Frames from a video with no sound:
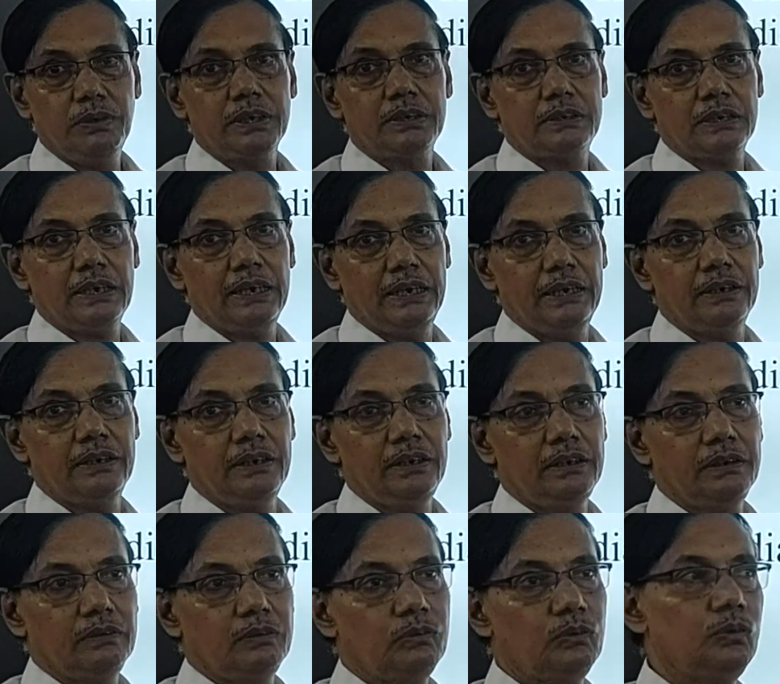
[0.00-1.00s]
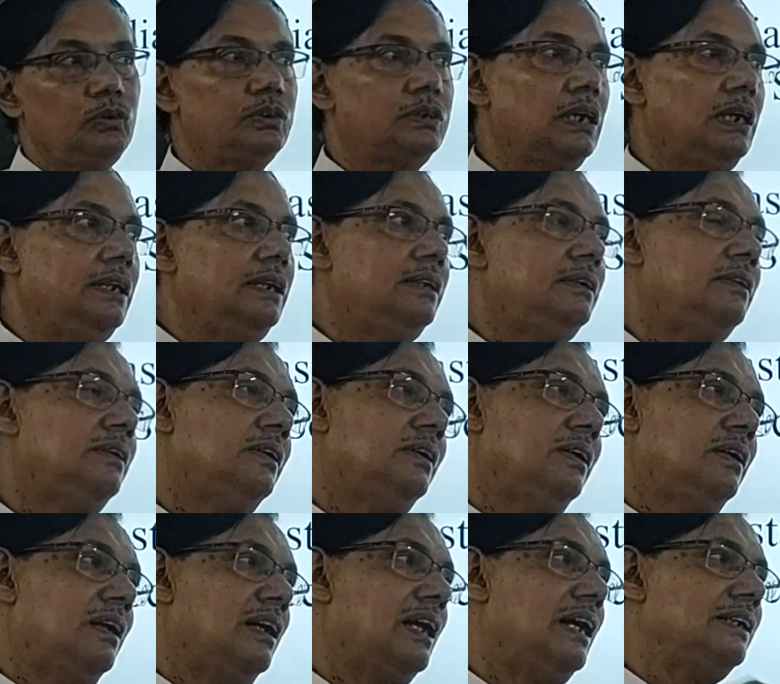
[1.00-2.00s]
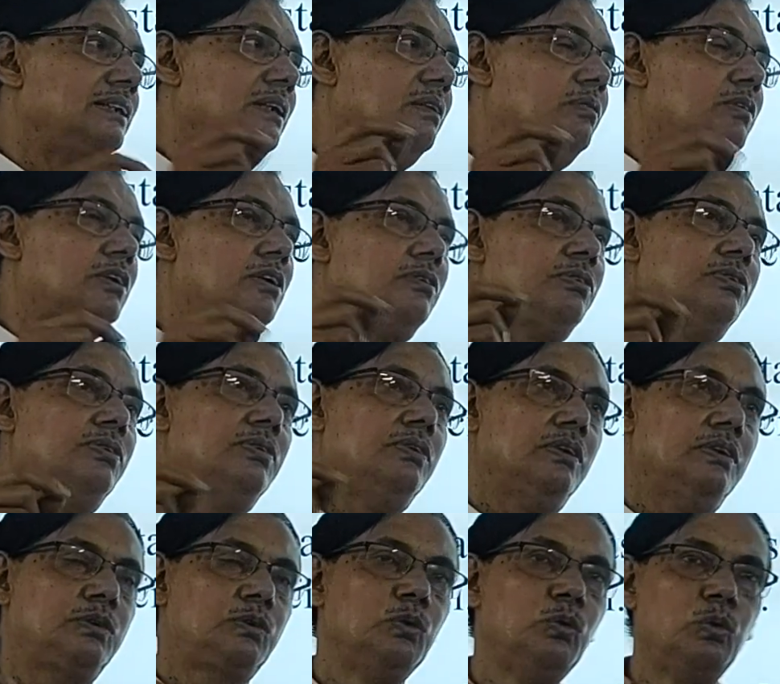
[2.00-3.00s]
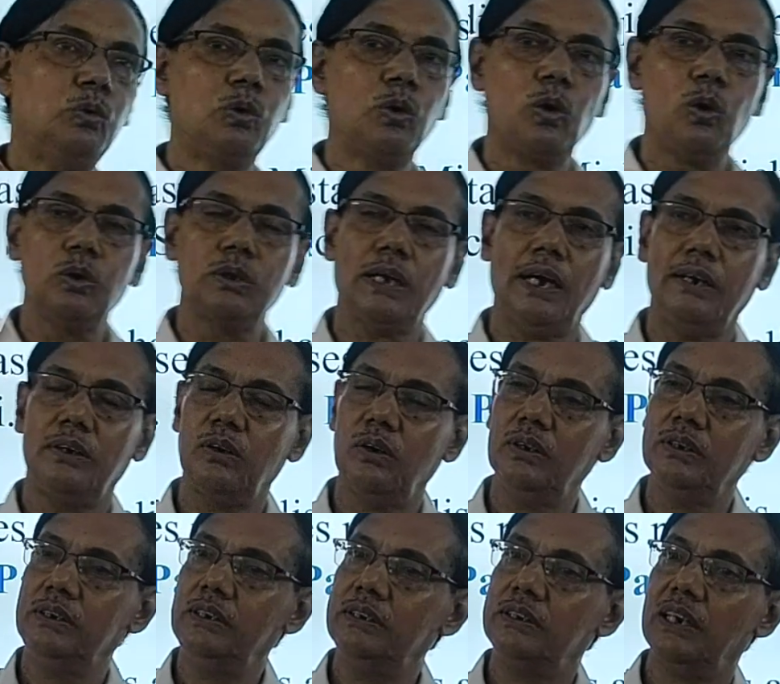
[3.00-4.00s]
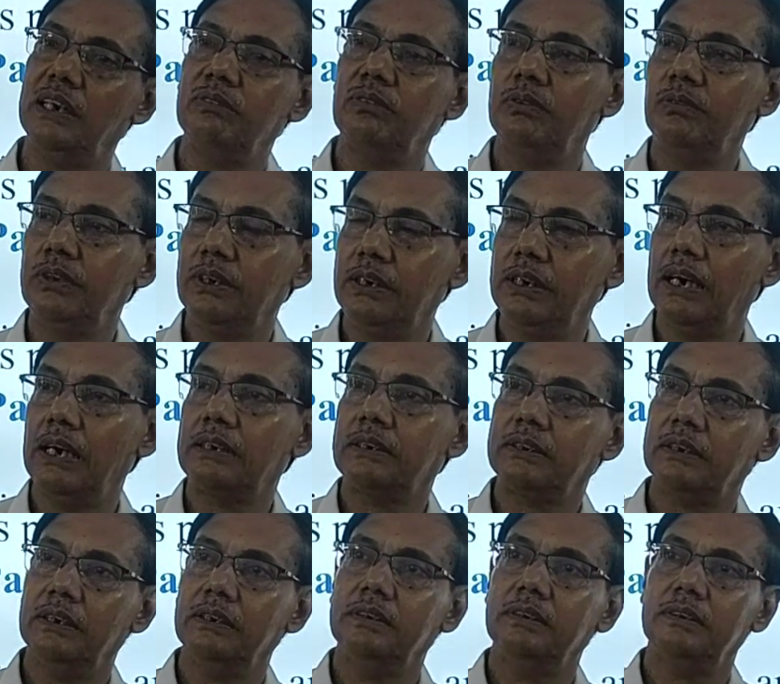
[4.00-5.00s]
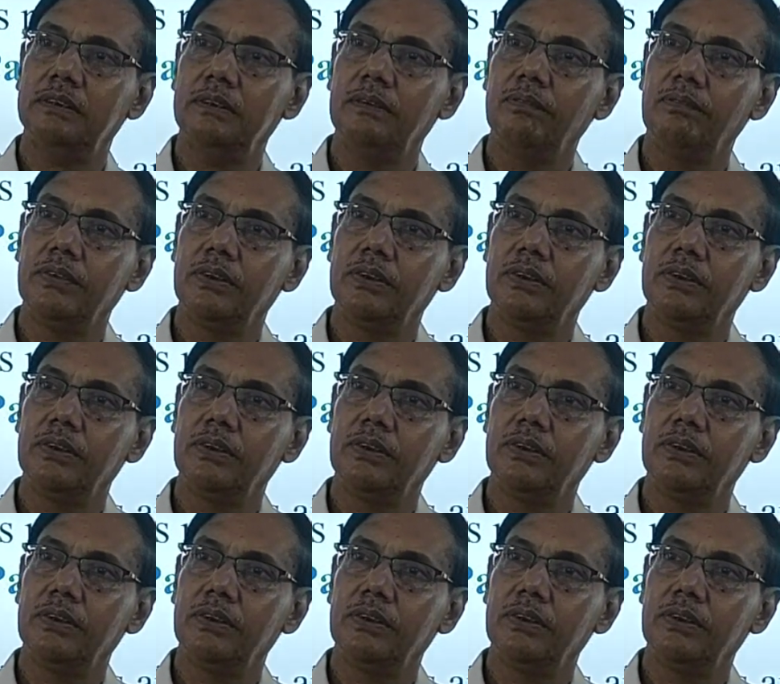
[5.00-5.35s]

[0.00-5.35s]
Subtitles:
who studied large number of sucrose hydrolysis type of the reactions.